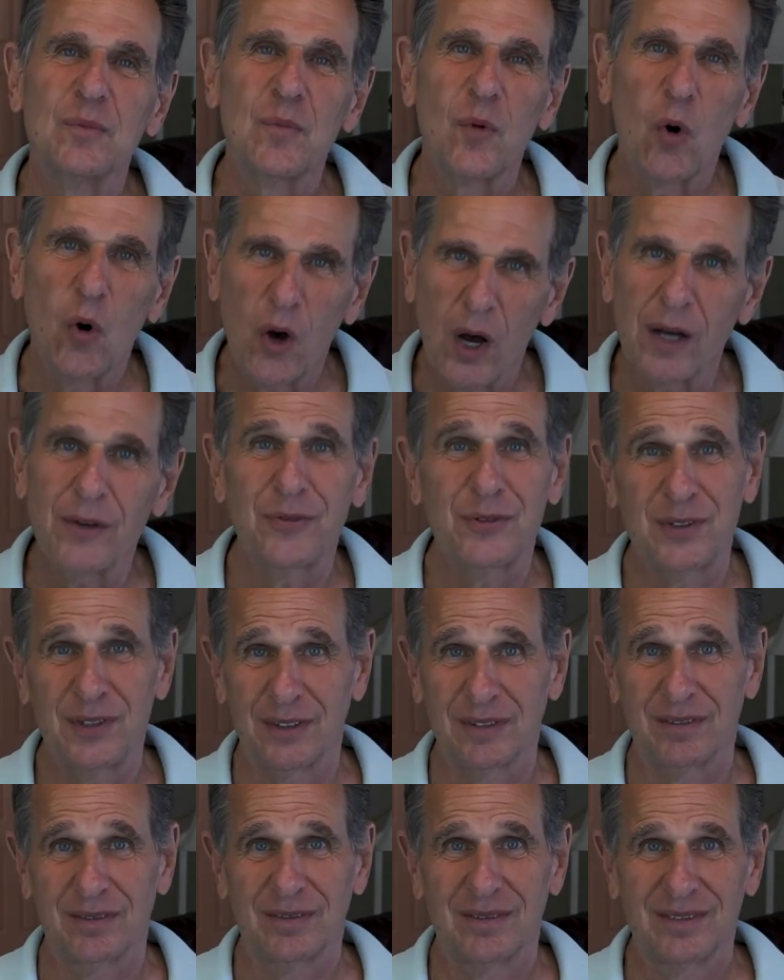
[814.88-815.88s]

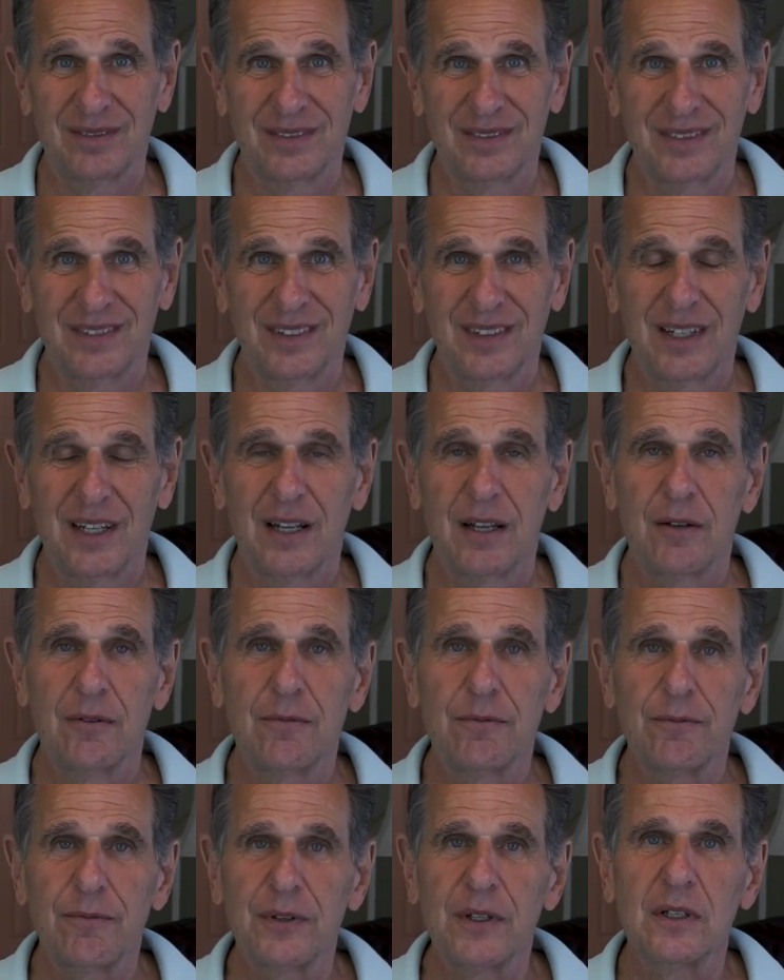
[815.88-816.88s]
often
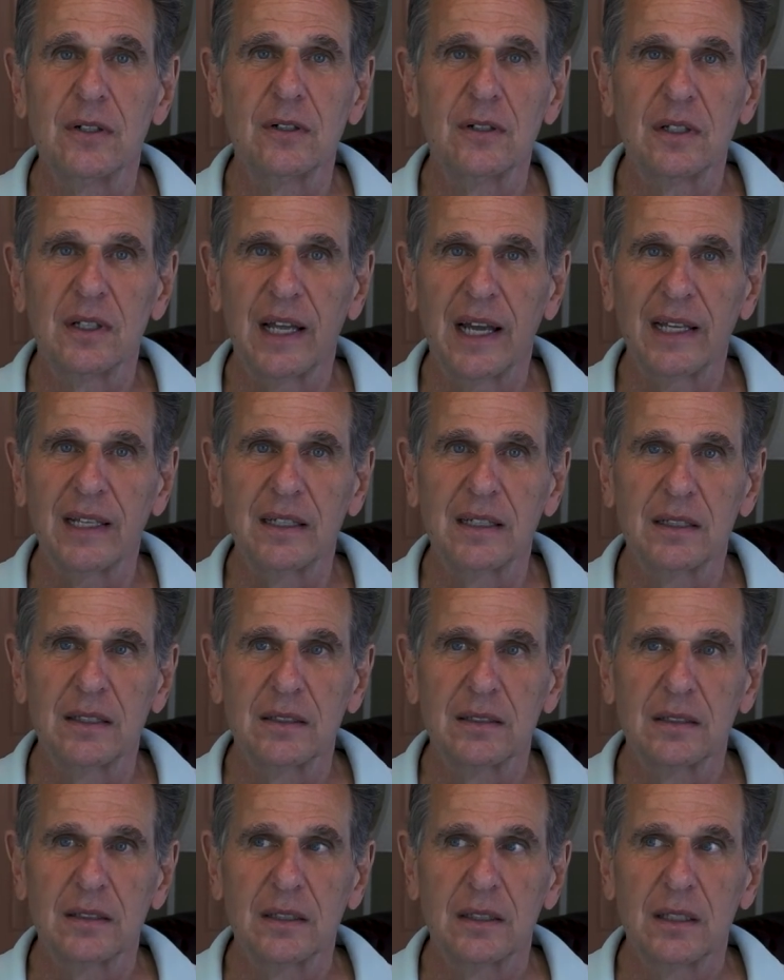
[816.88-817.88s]
feel
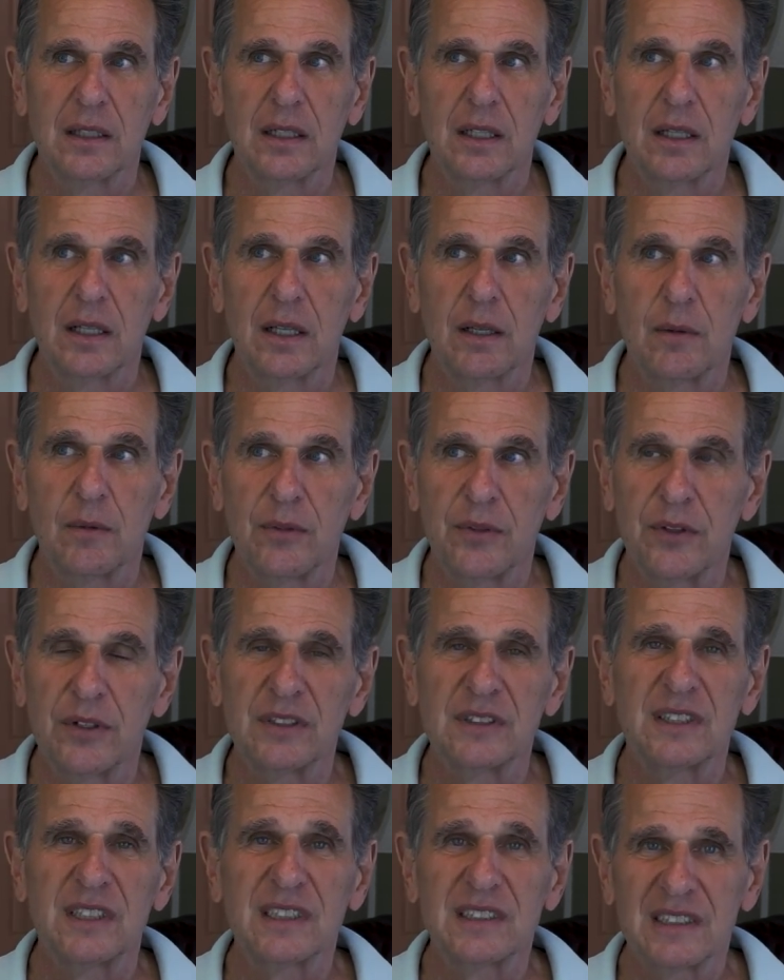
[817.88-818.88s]
like
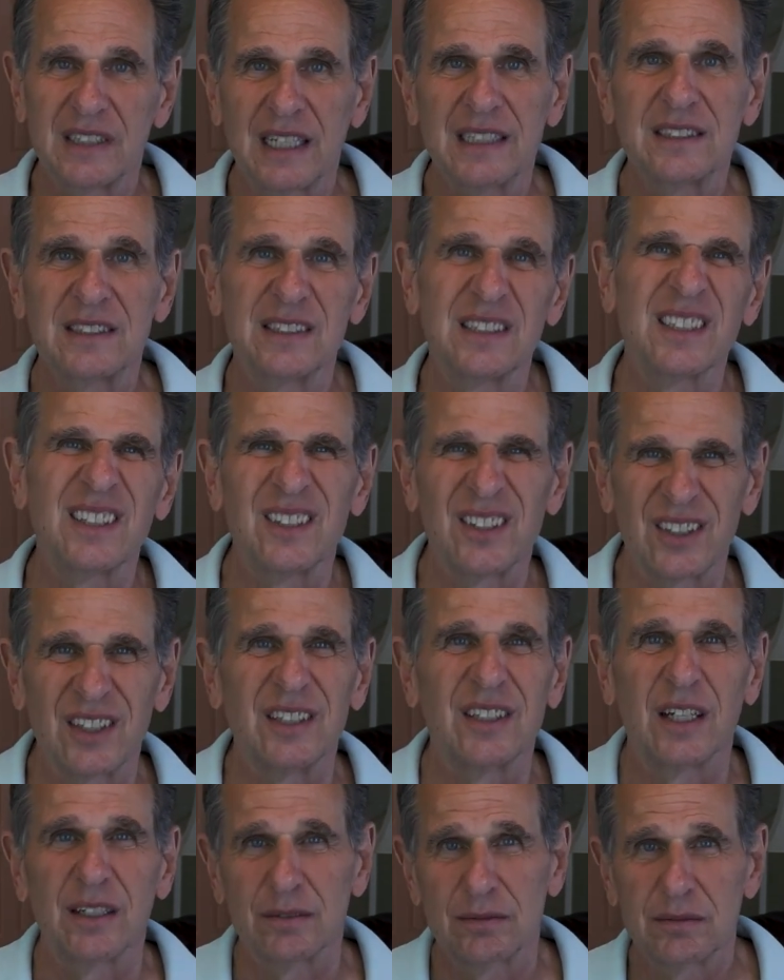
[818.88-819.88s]
their success isn't good
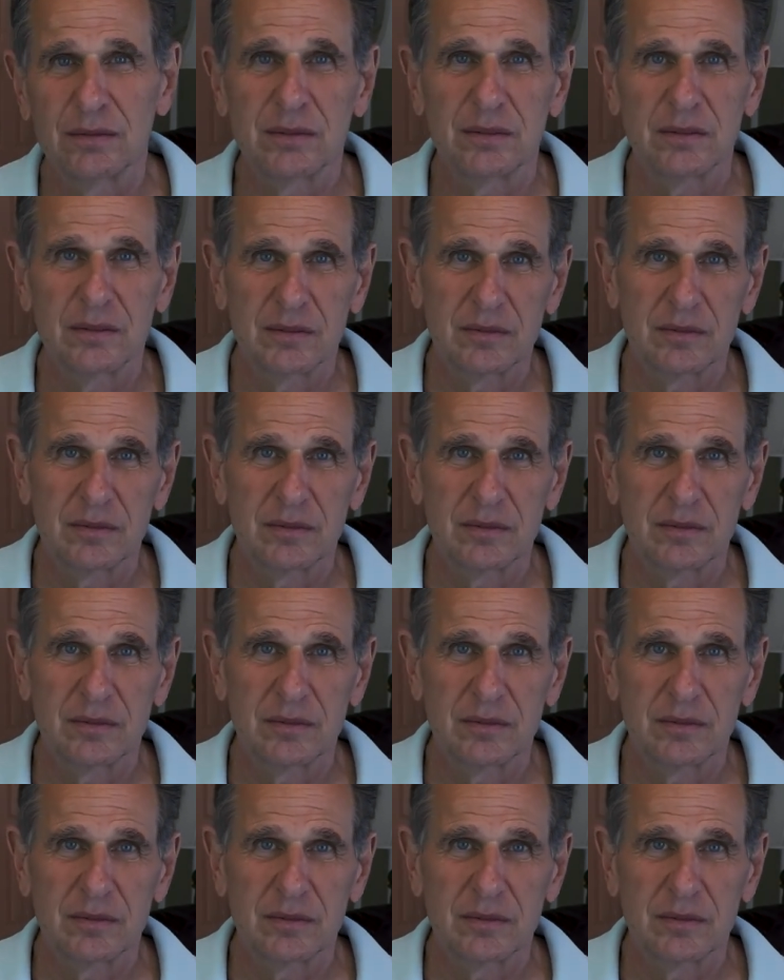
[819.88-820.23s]
enough.